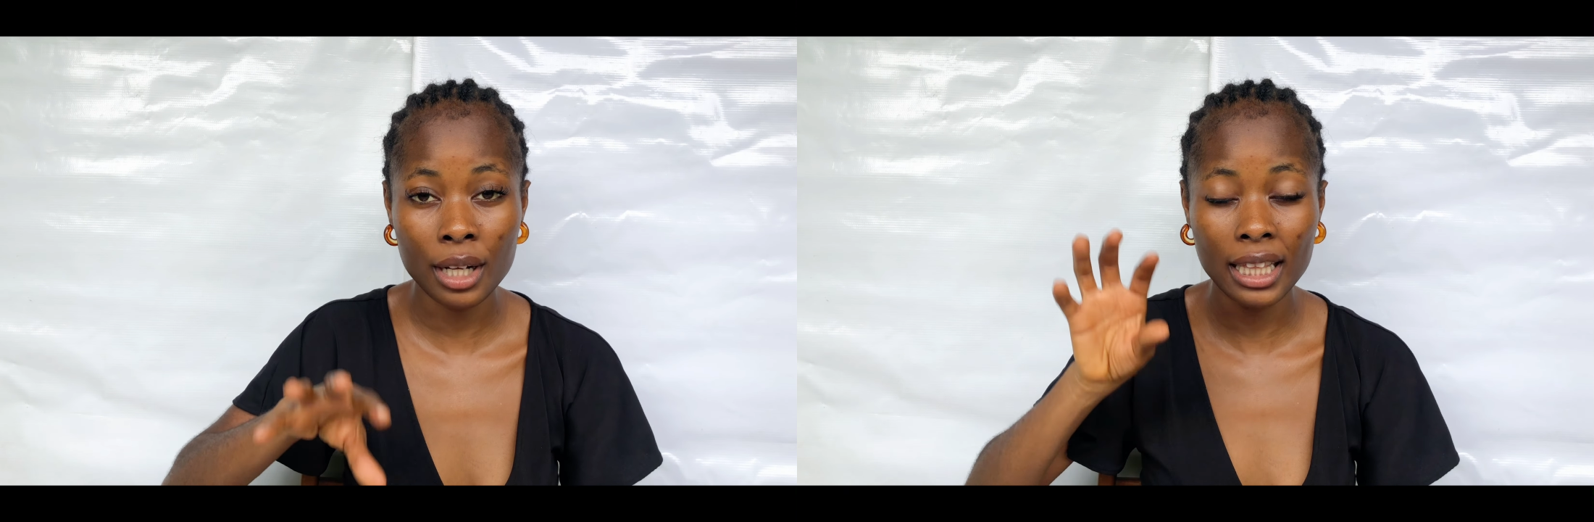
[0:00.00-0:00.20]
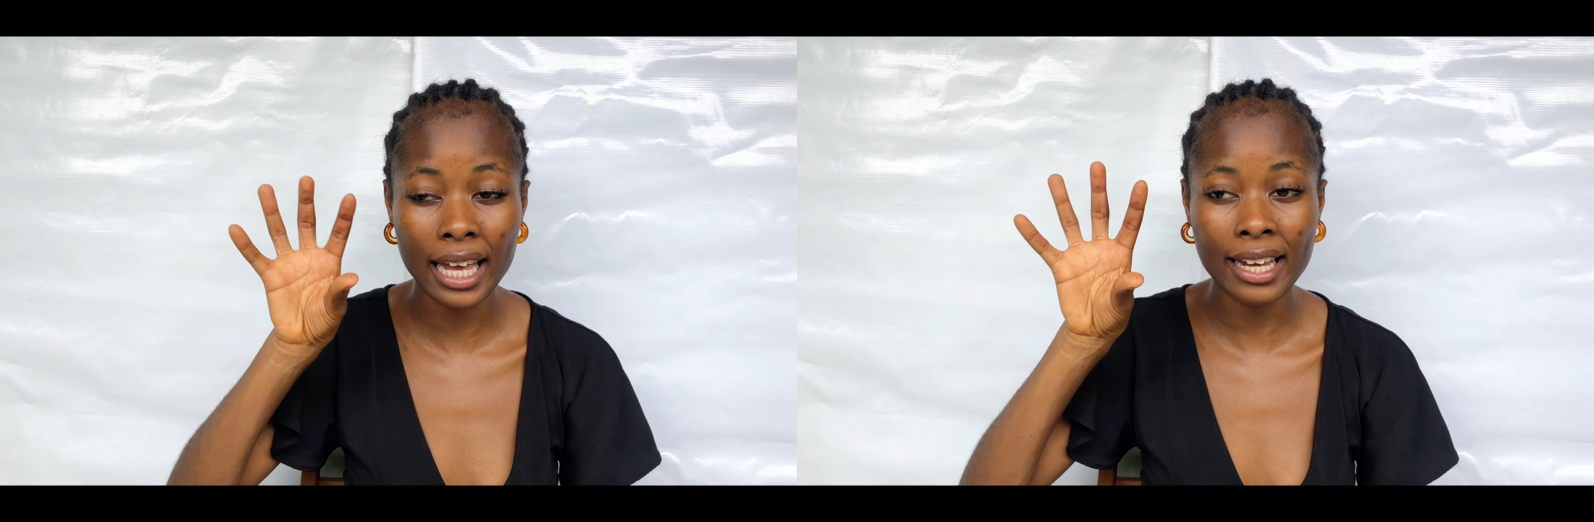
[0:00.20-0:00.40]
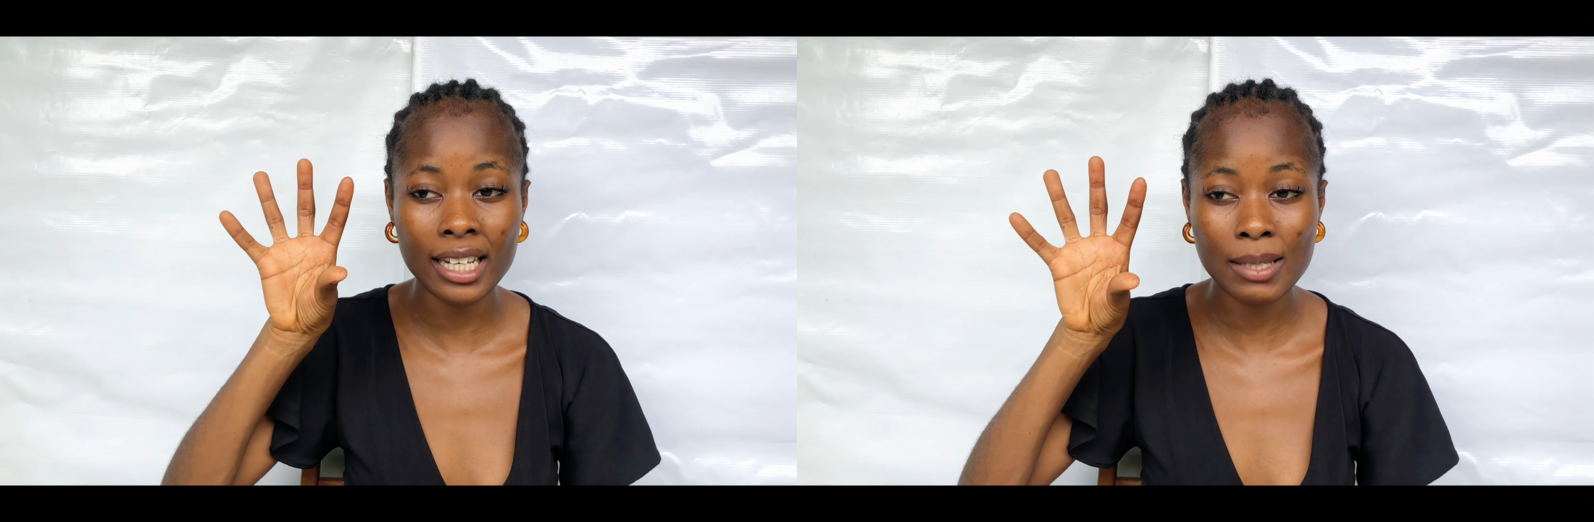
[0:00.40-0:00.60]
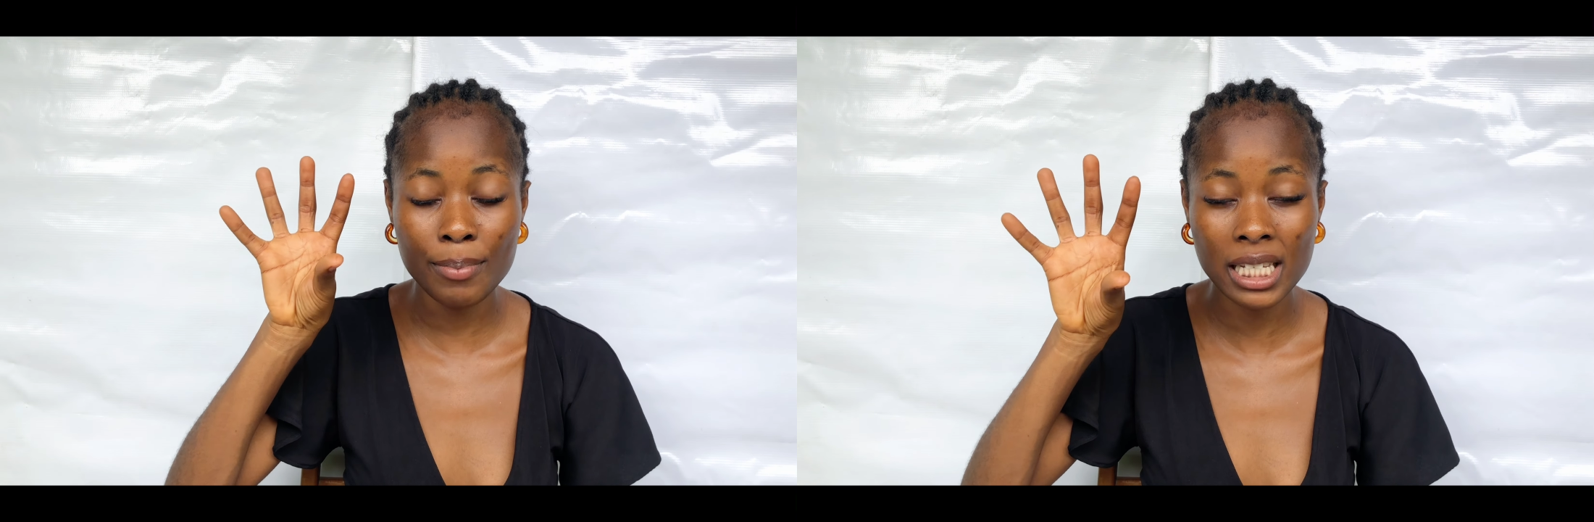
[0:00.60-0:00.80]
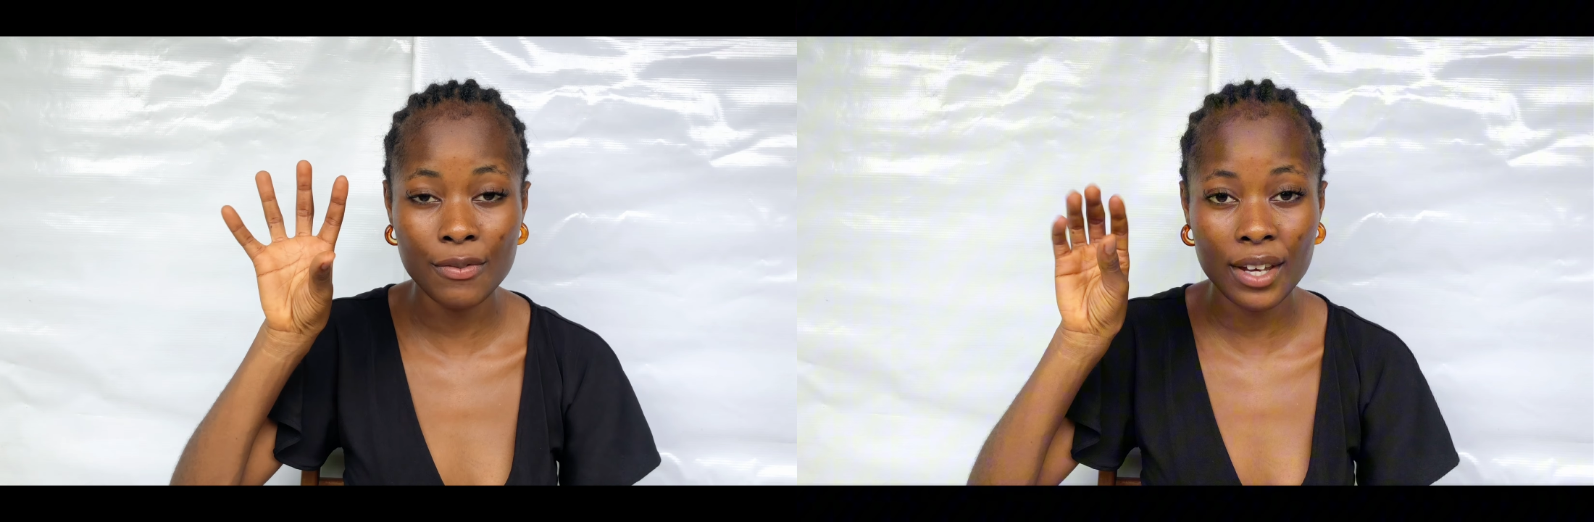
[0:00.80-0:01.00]
like
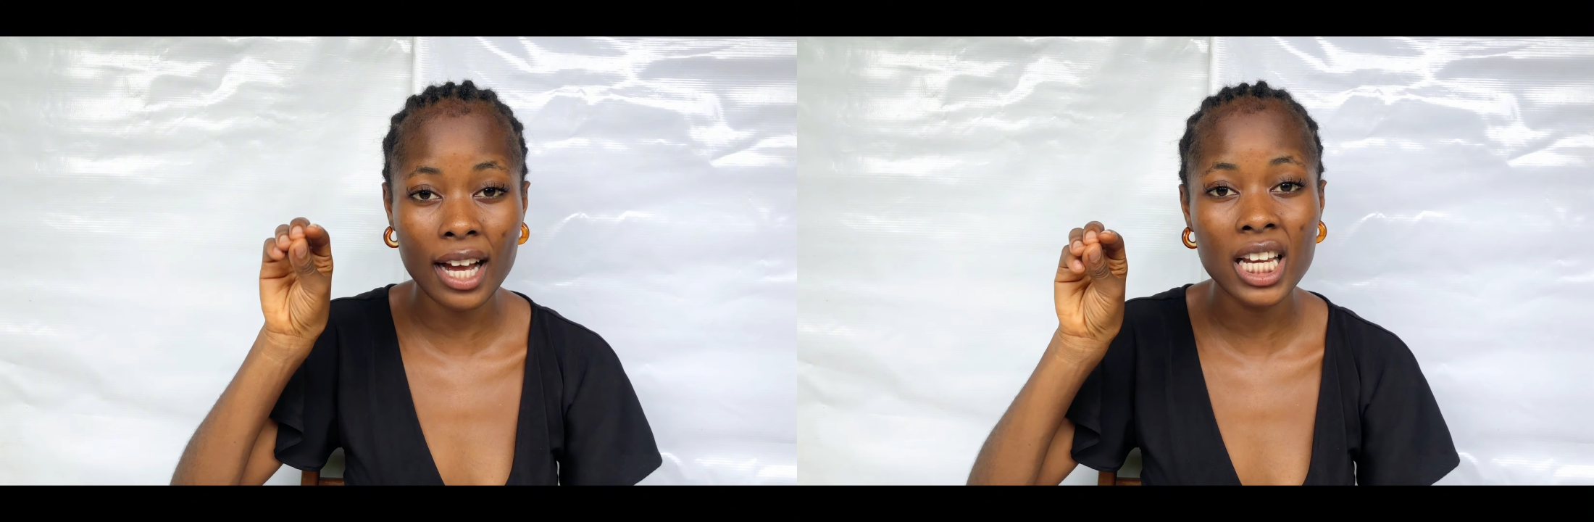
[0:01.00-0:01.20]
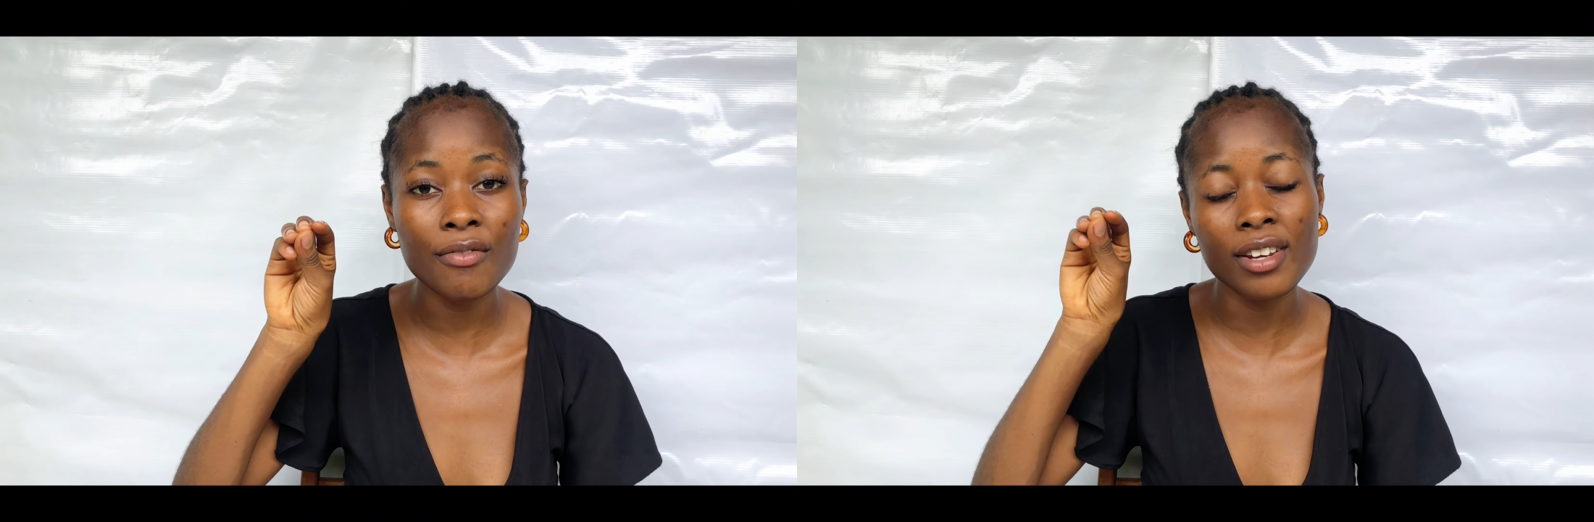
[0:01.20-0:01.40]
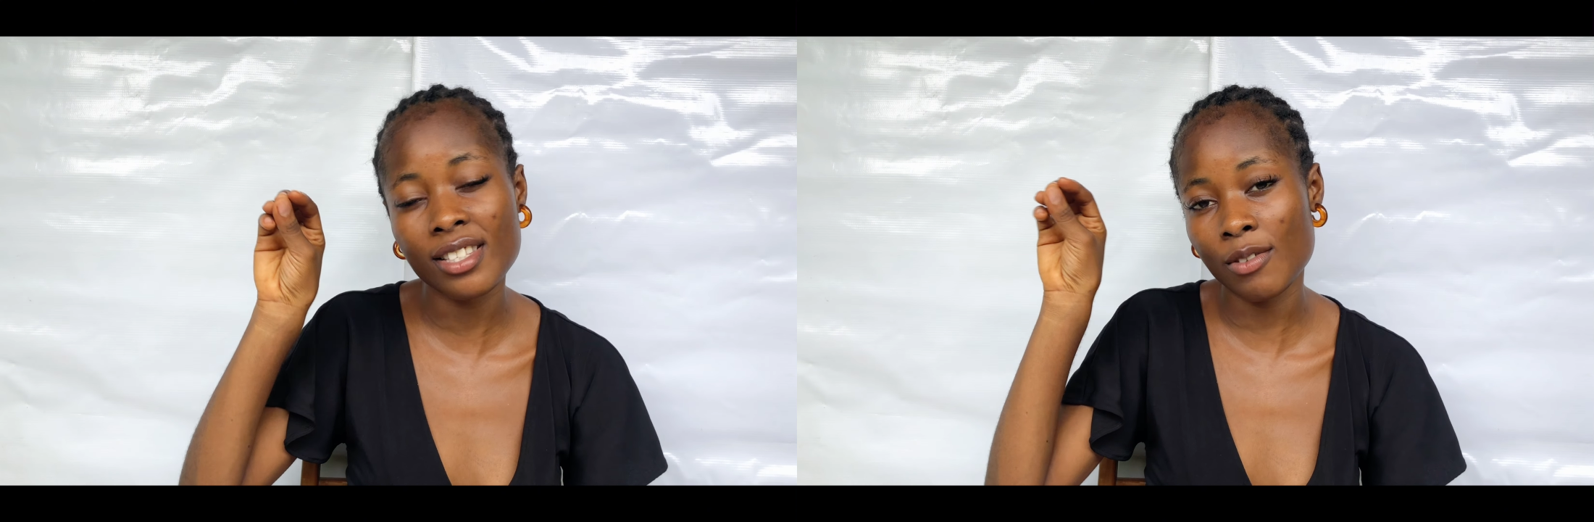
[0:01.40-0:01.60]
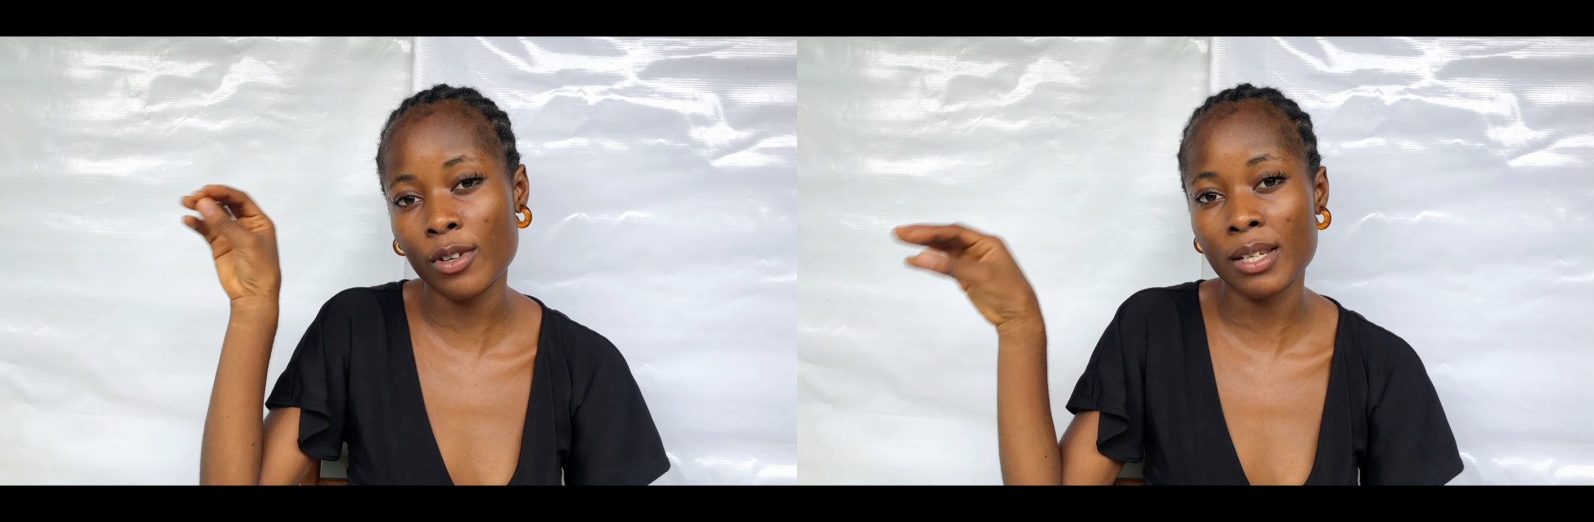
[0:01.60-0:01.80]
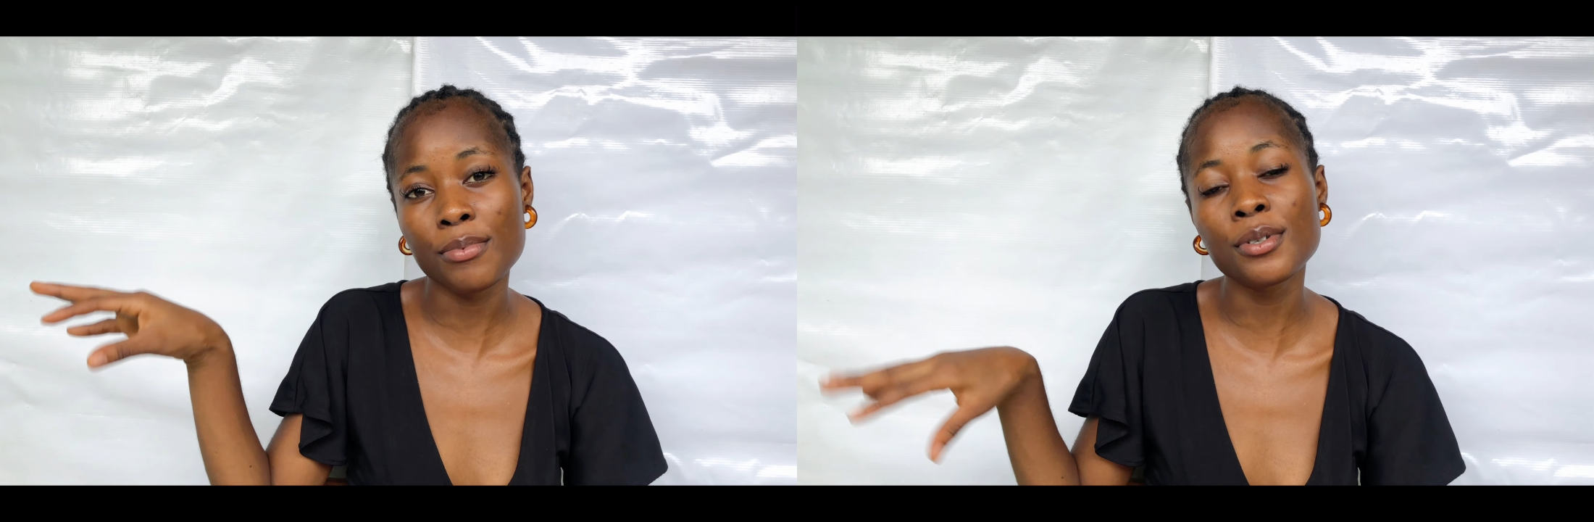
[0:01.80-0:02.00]
specifically relating with
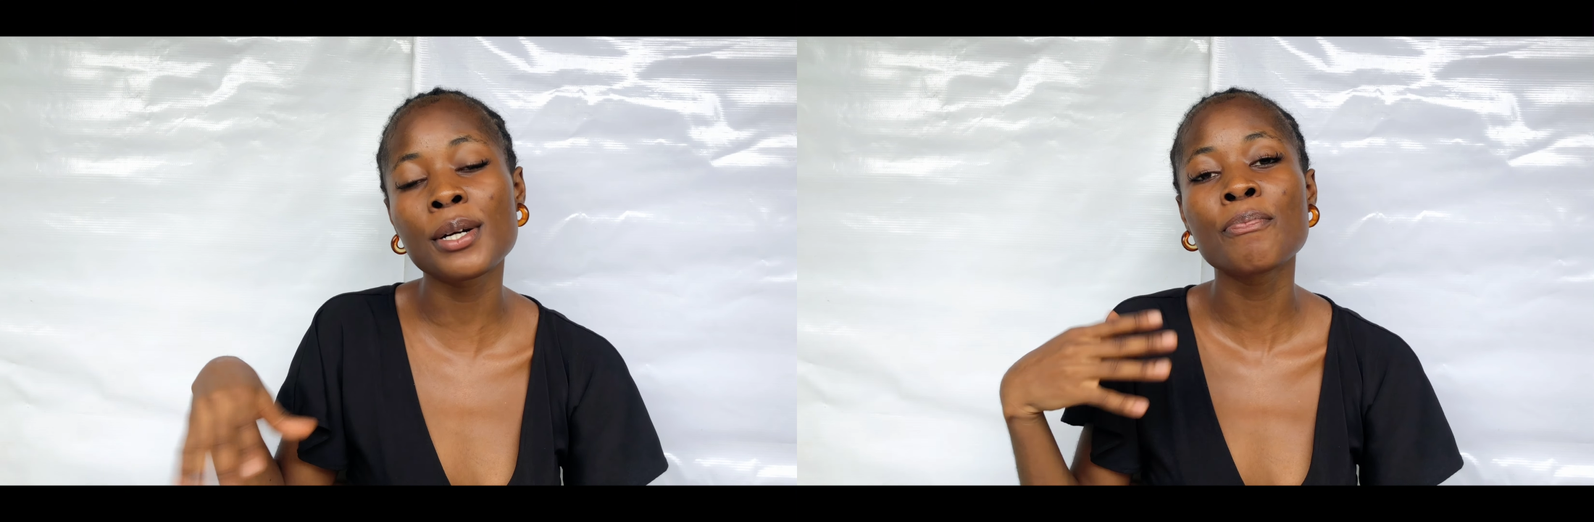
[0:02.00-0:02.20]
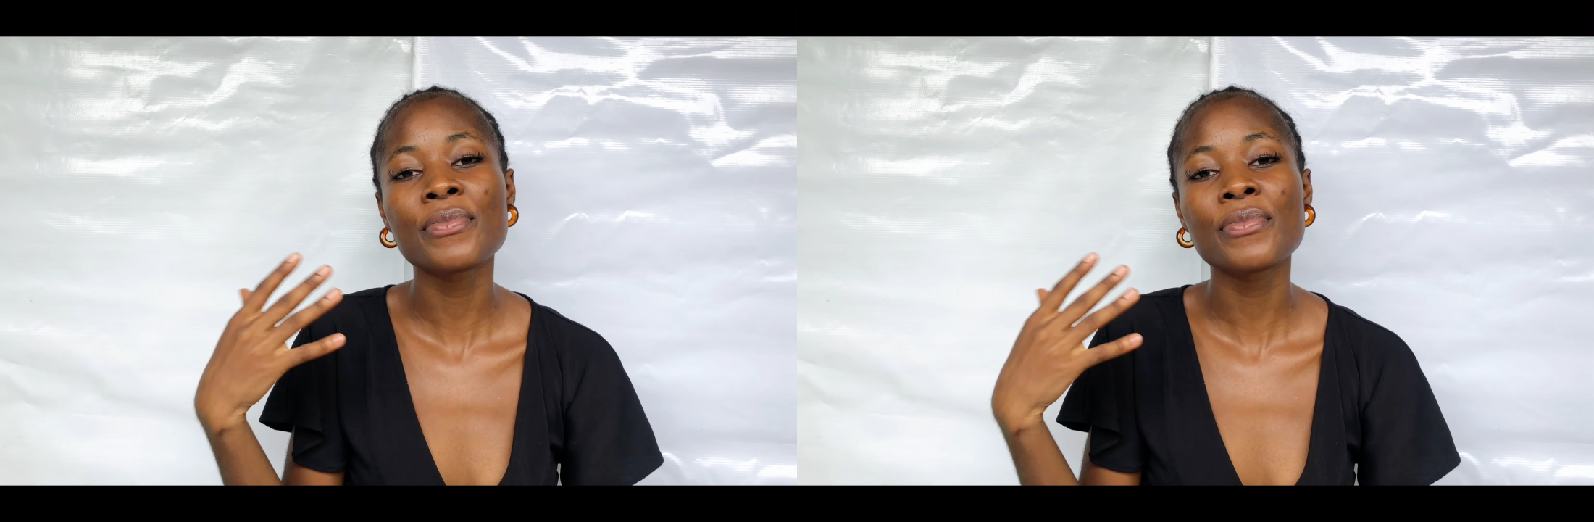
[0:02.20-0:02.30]
the book,